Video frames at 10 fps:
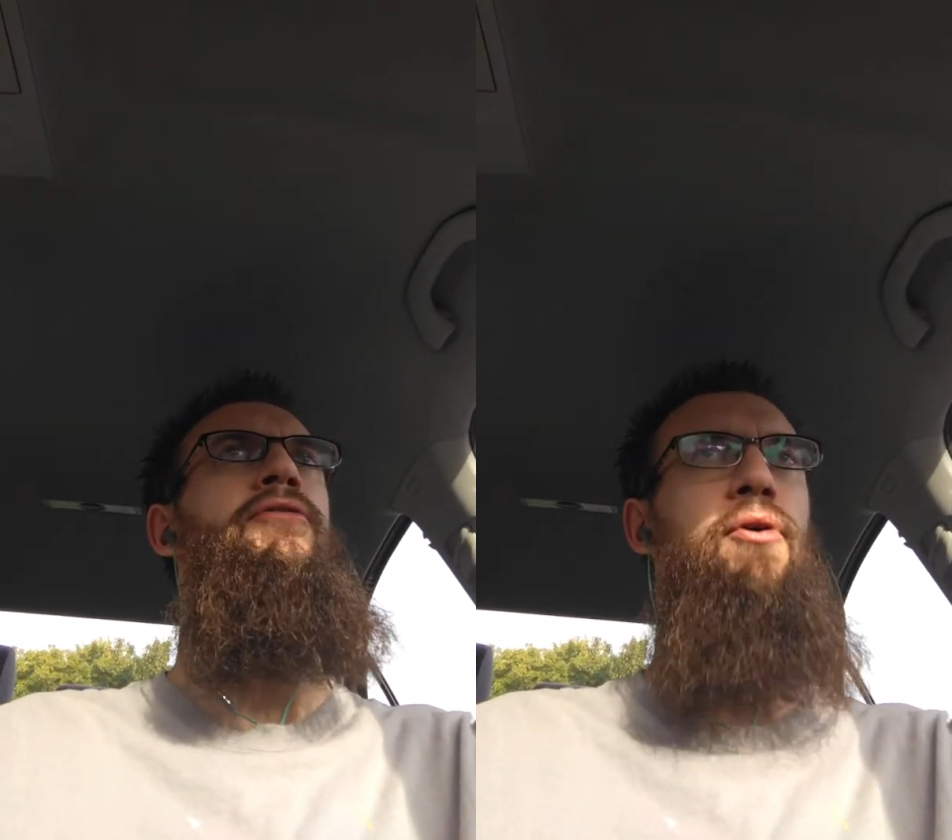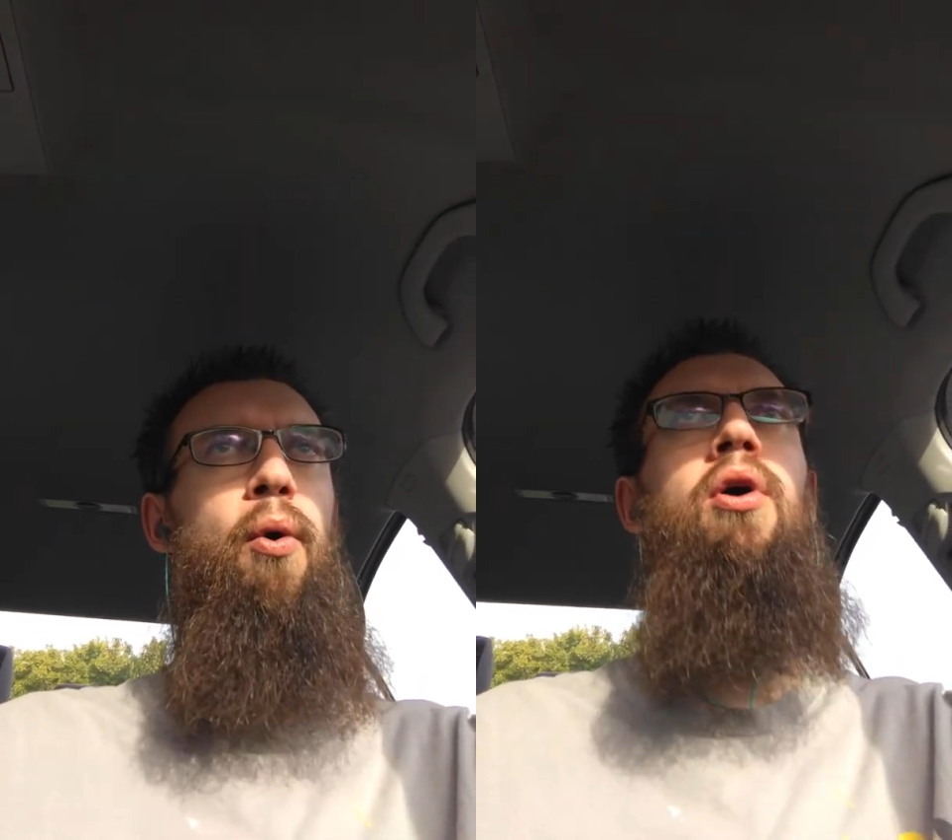
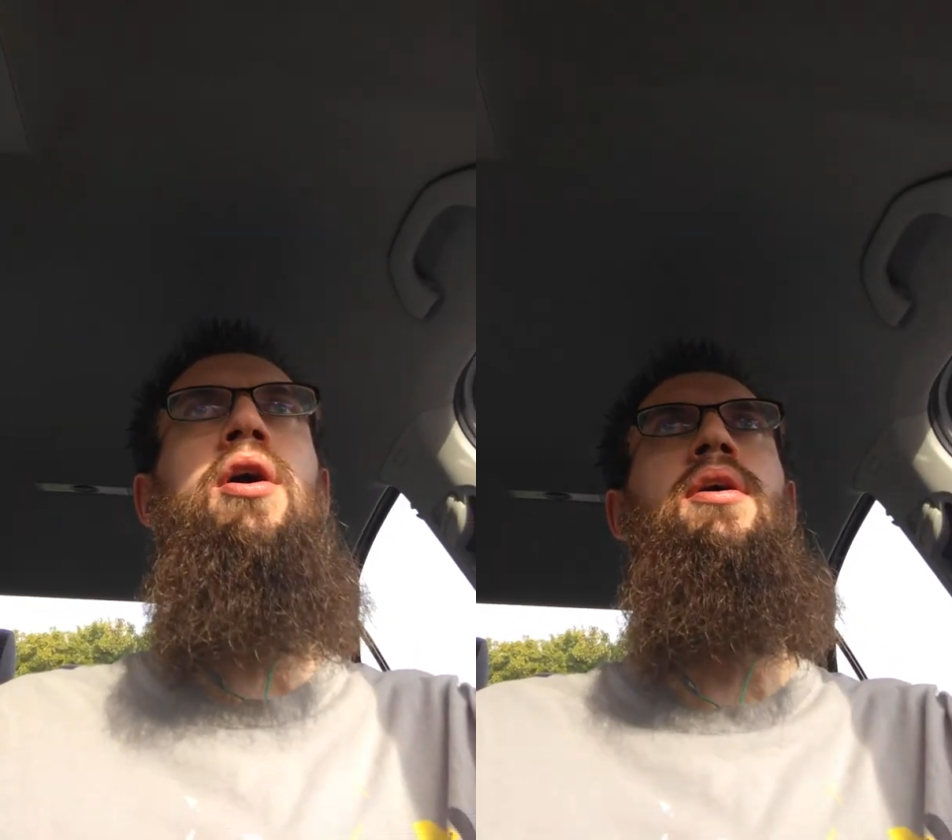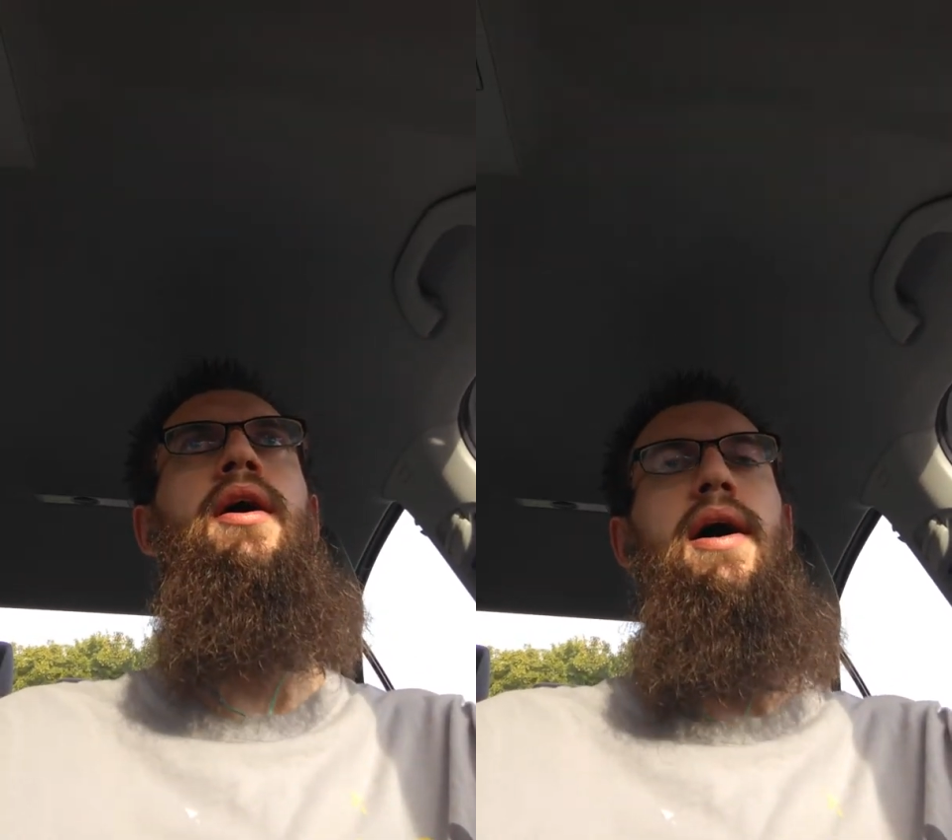
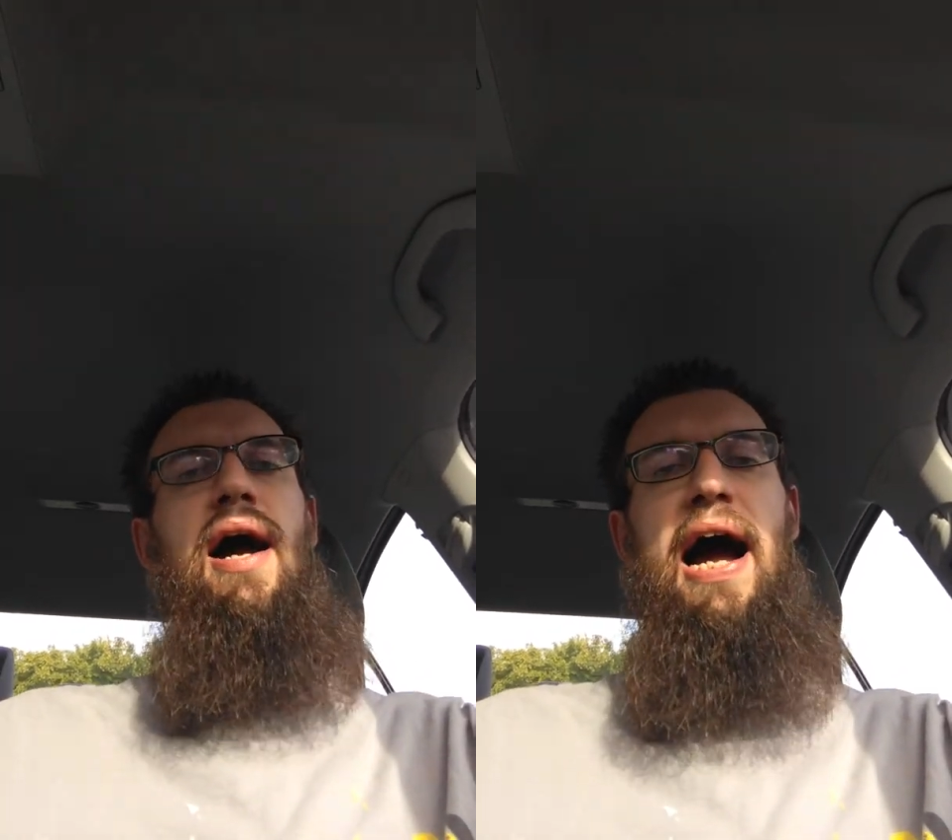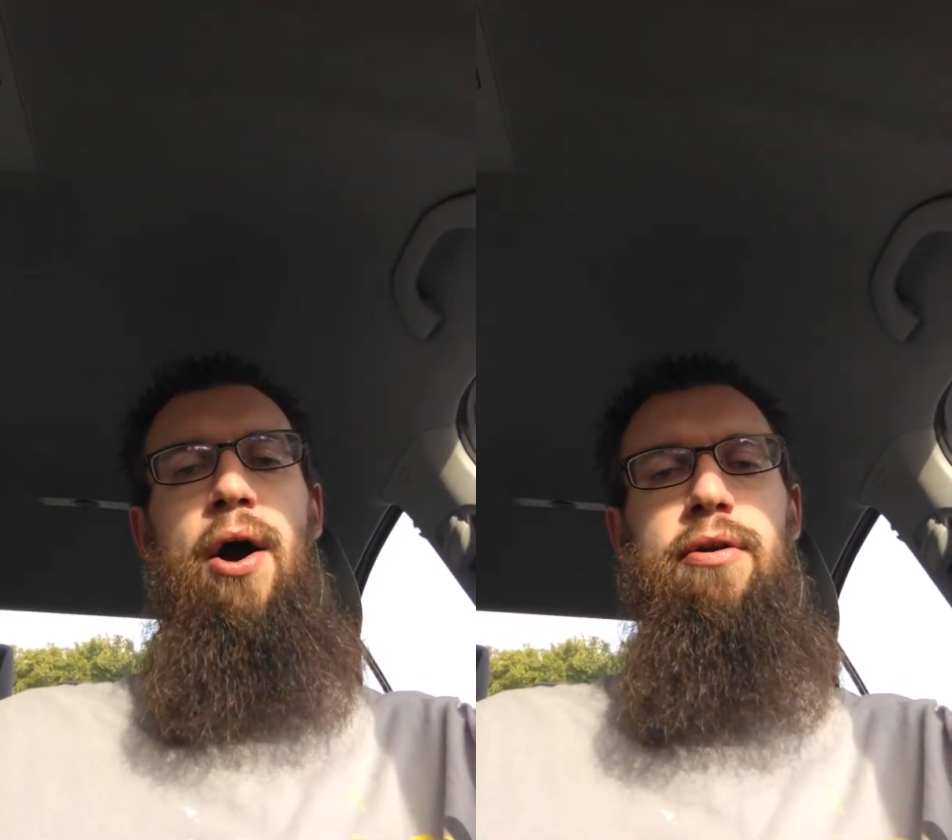four
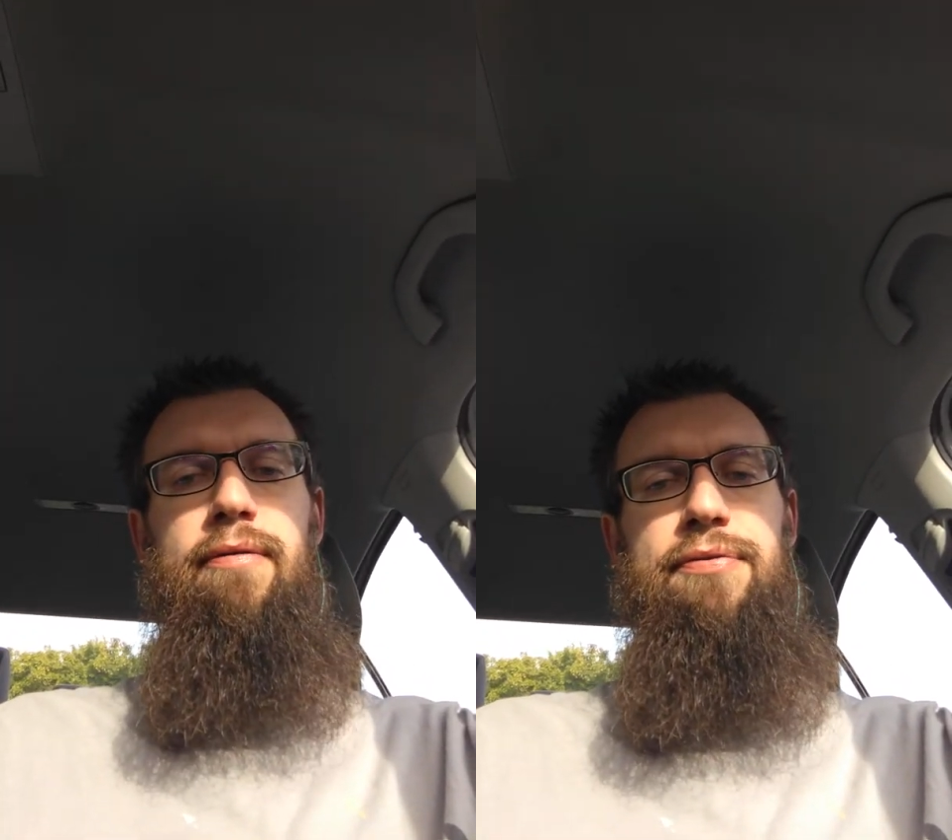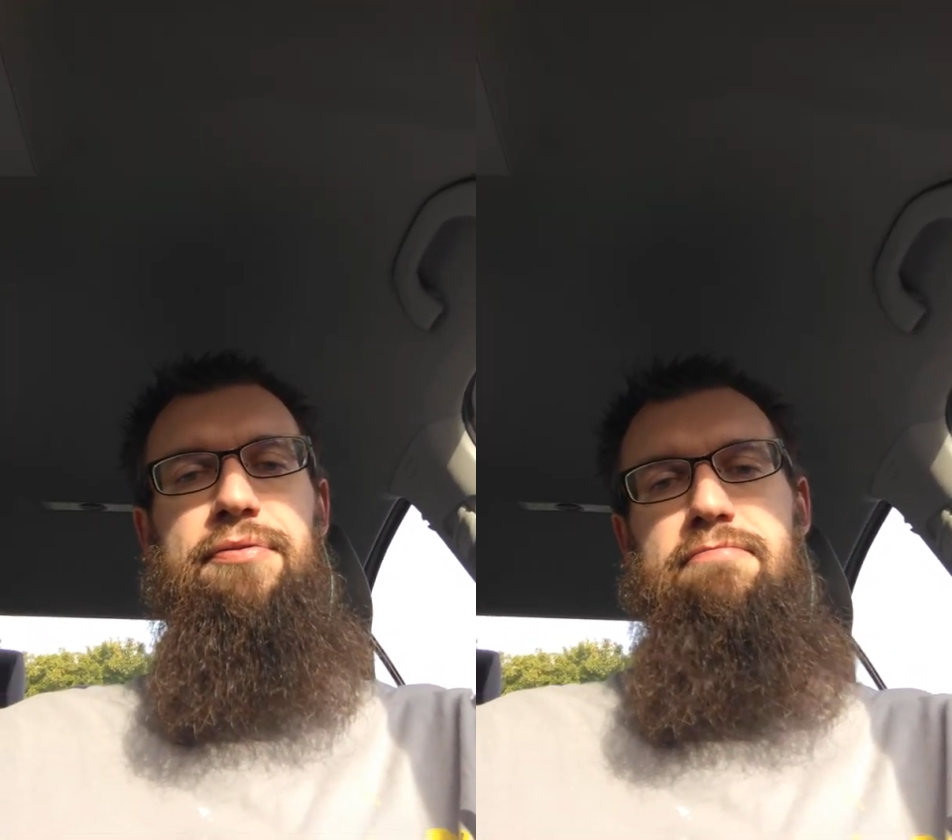out of